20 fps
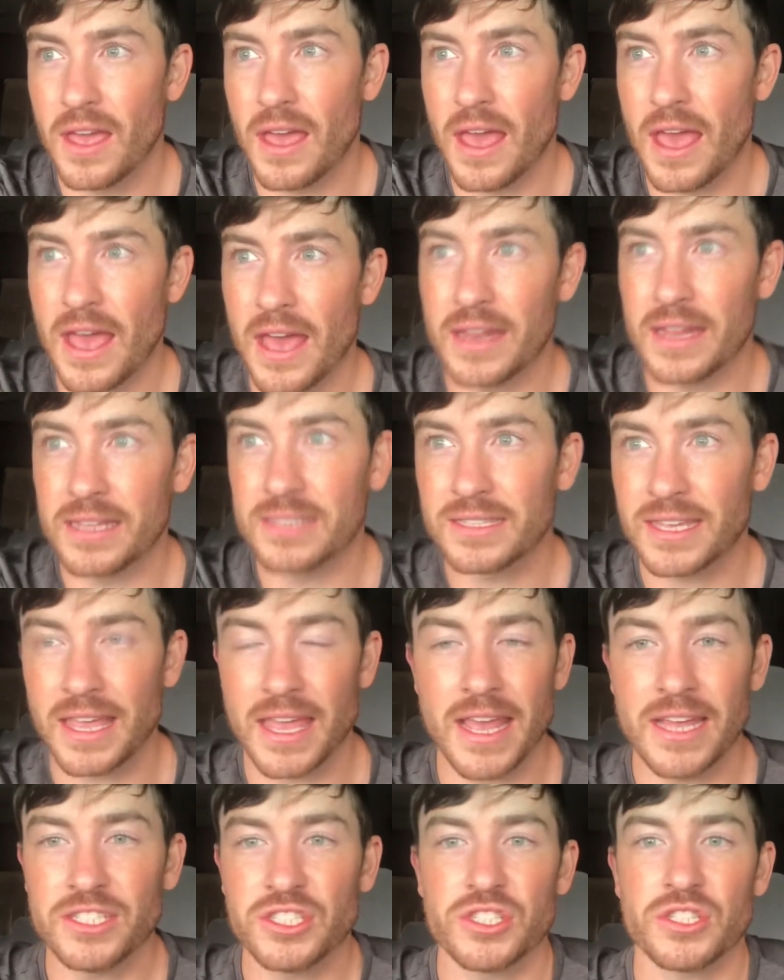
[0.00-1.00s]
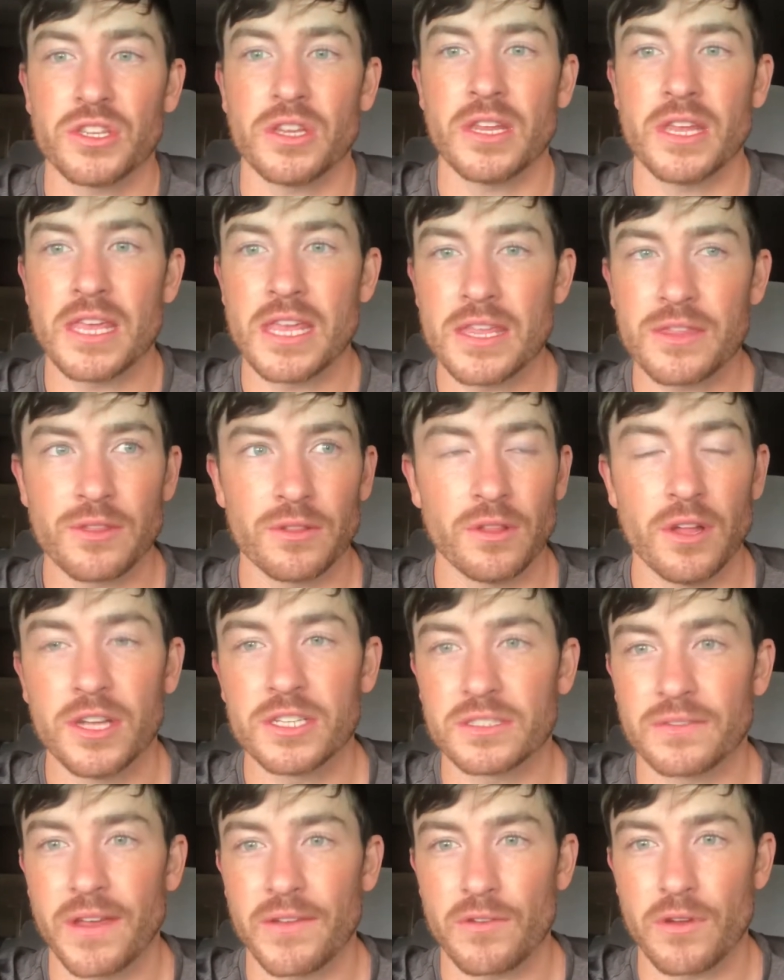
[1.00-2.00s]
And he's like, it's just going to eat the lunch
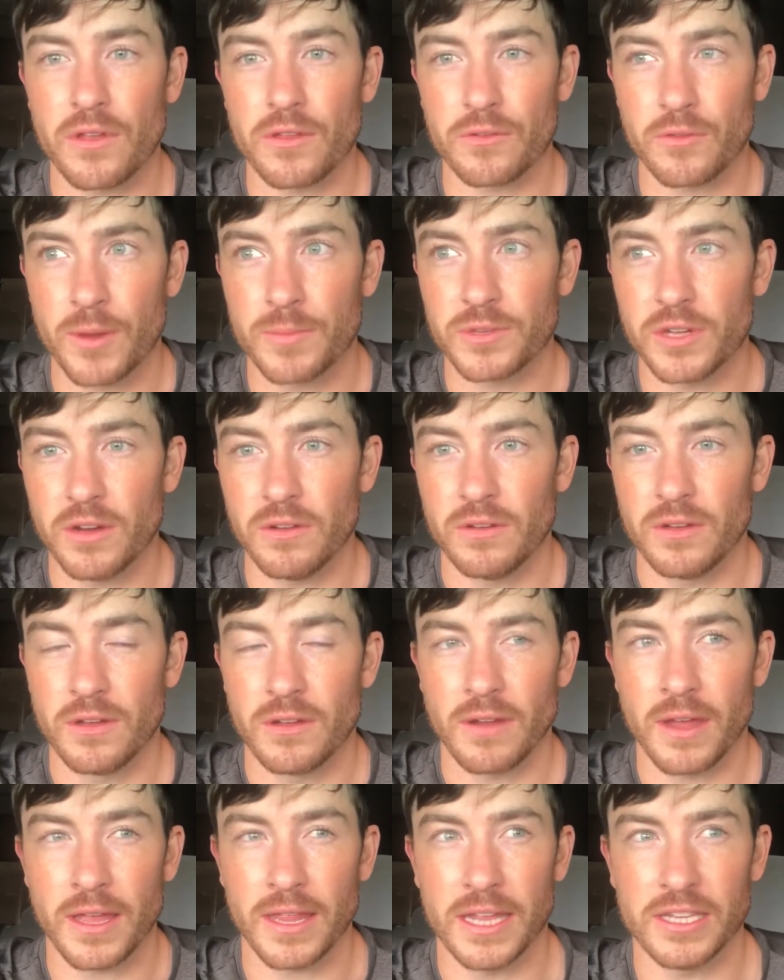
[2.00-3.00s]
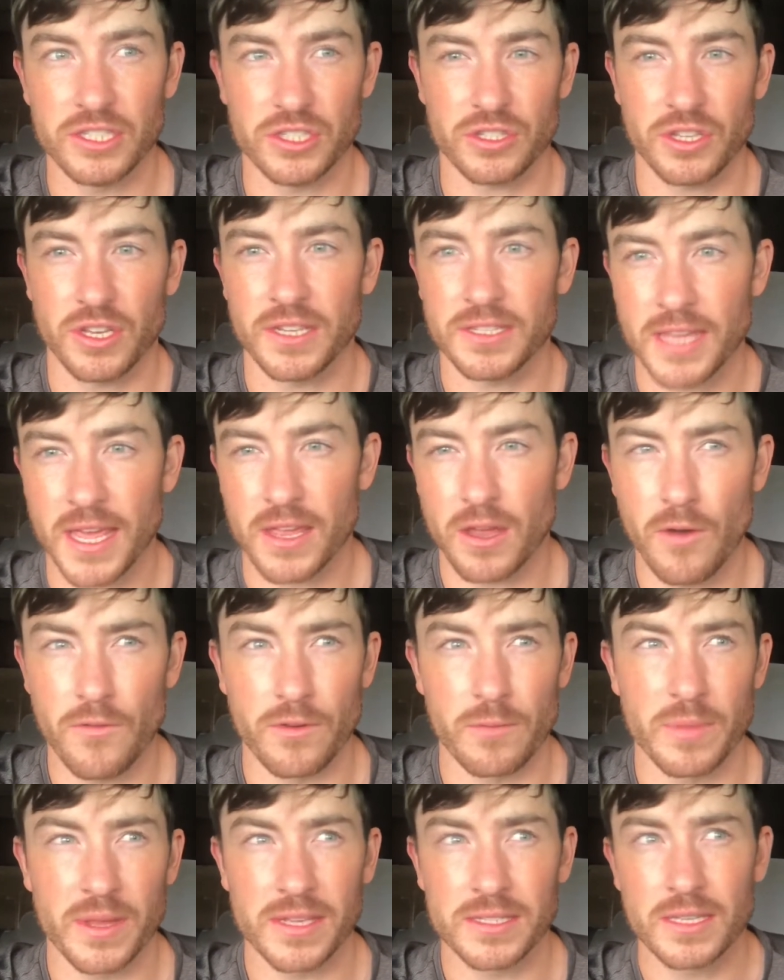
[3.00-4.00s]
of every other crypto, right? It's just going to take over,
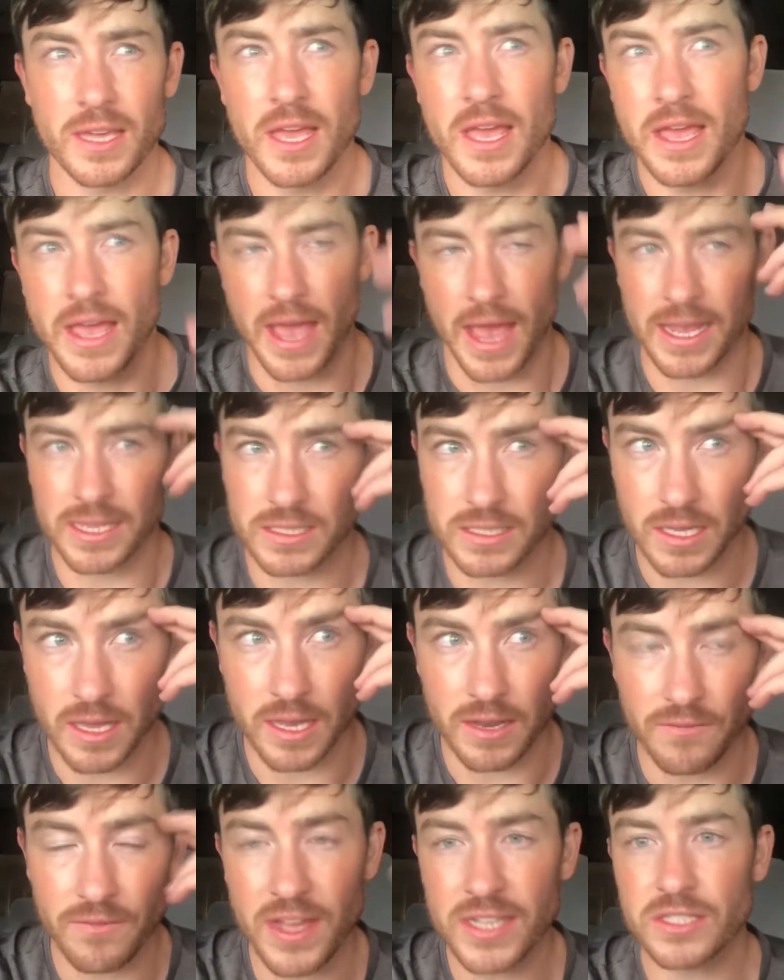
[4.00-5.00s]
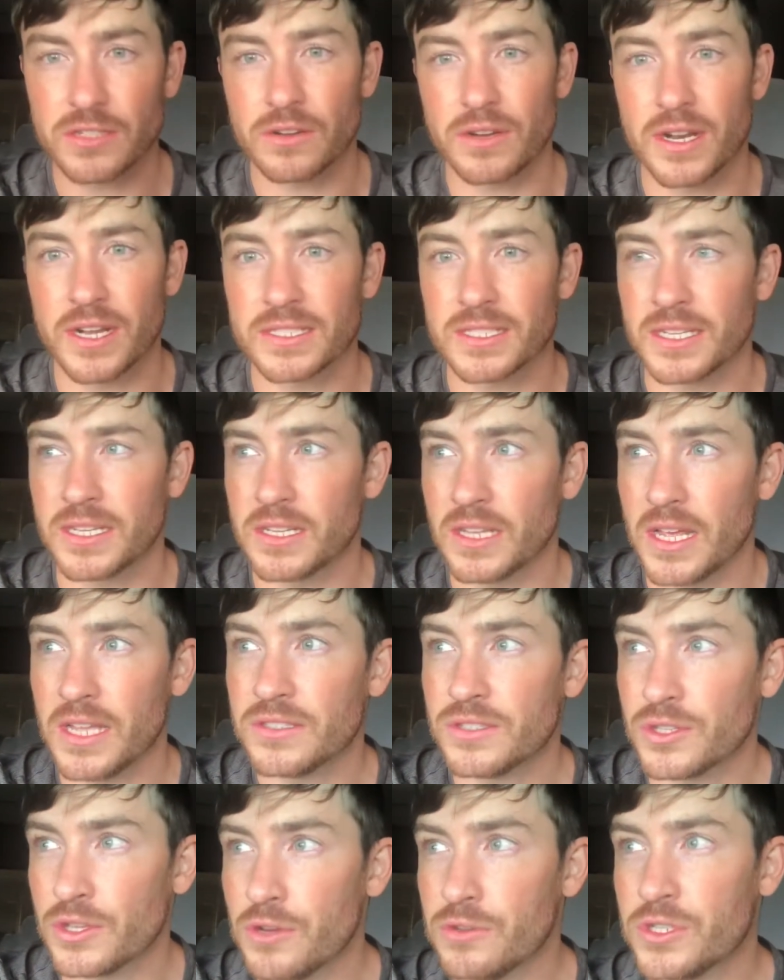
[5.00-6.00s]
because as an investor and as an
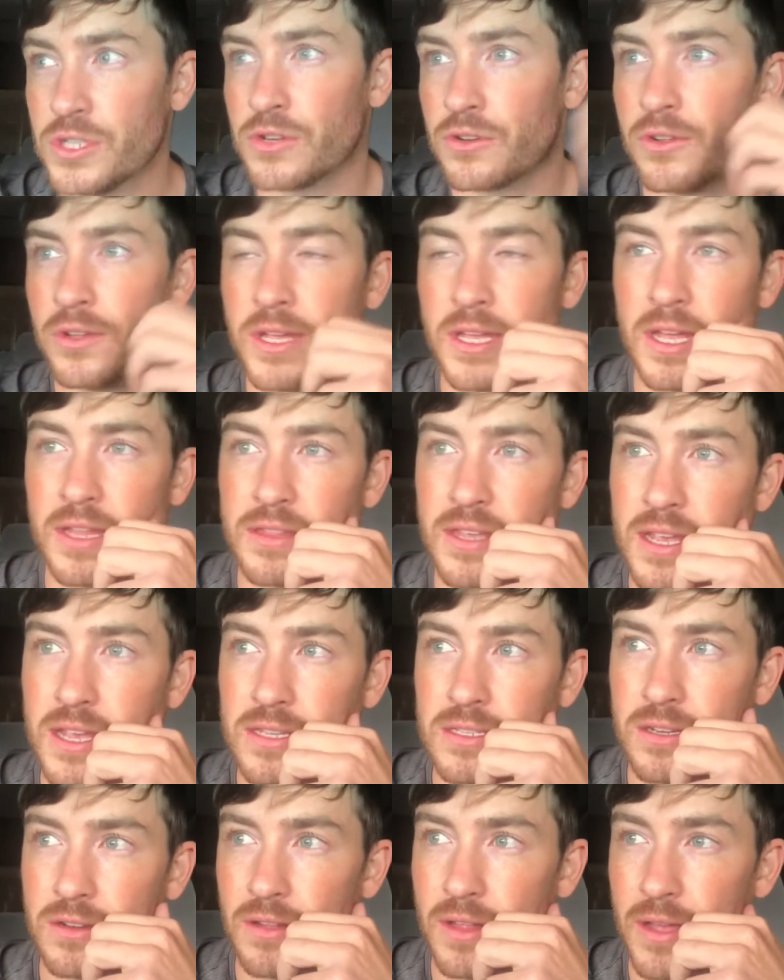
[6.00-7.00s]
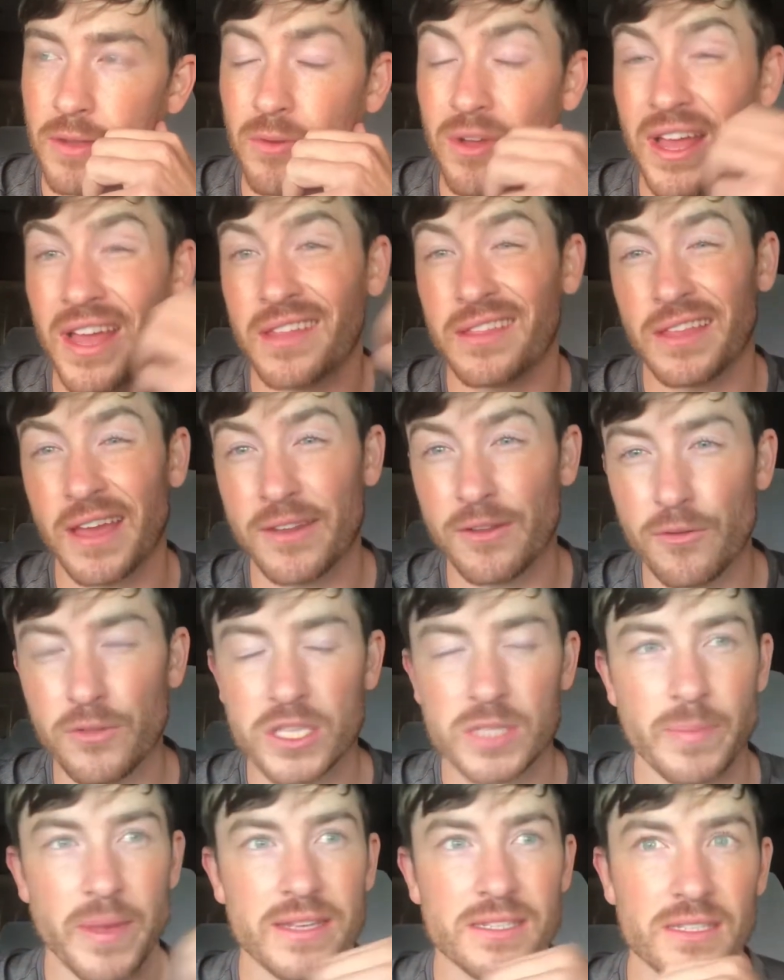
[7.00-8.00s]
institution, you're looking at these and you're like, well, I know the
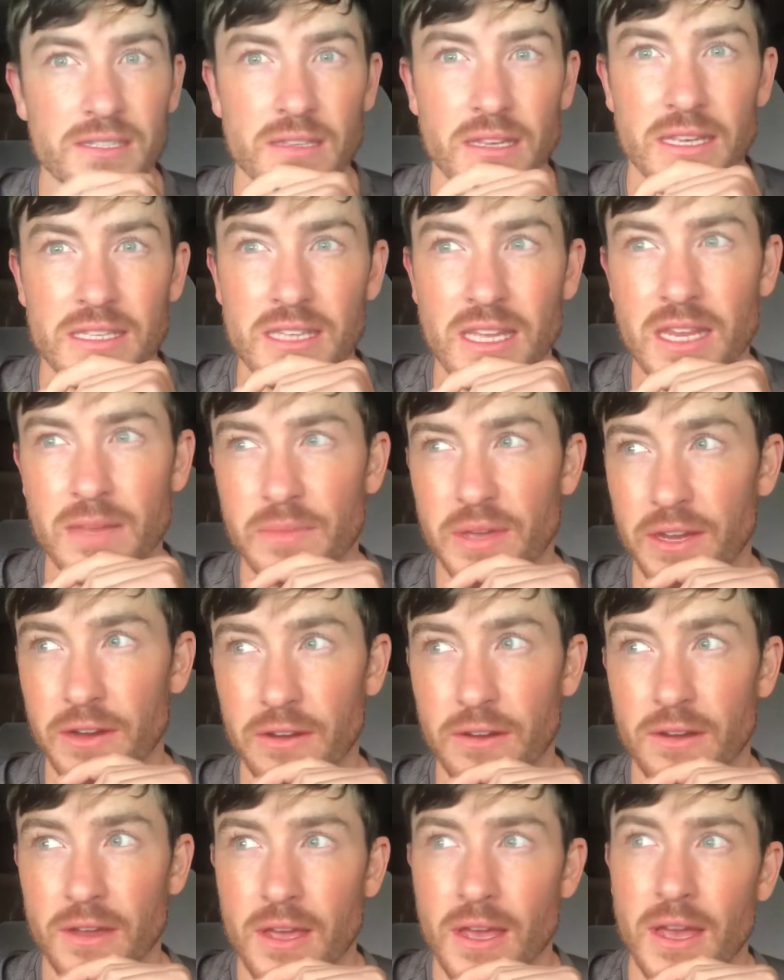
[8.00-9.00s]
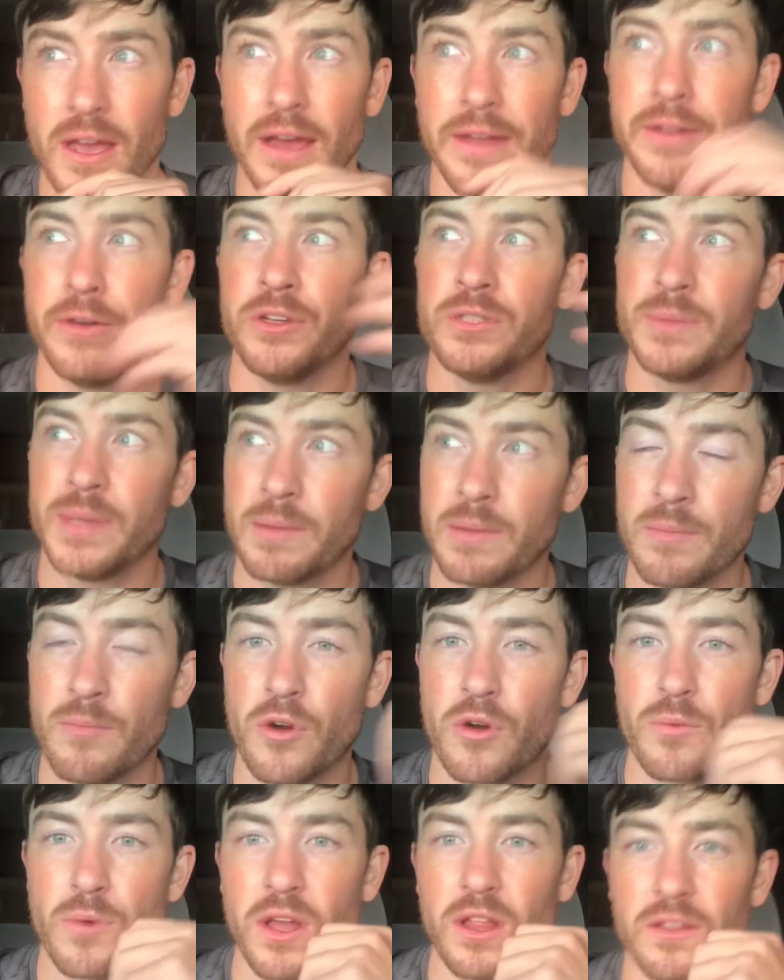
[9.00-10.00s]
space is getting bigger. I know it's becoming
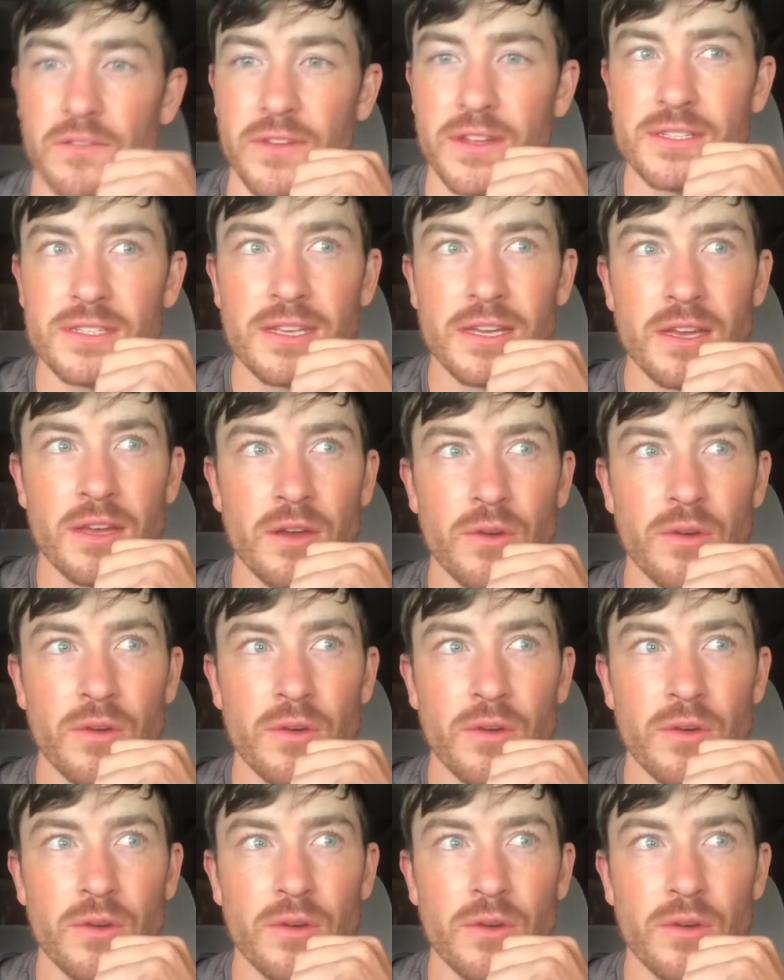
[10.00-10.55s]
more relevant.